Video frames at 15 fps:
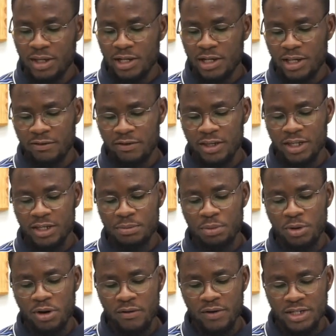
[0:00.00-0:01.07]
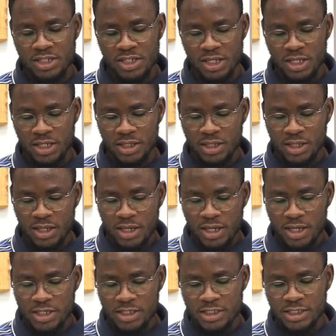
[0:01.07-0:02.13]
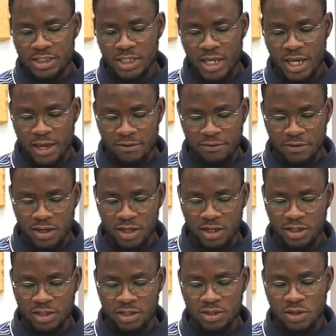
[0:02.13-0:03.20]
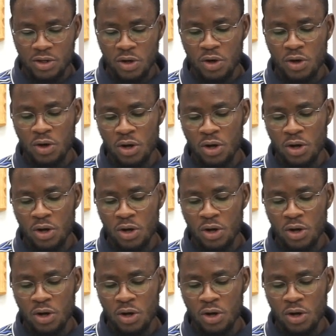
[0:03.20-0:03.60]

Living in poverty is having no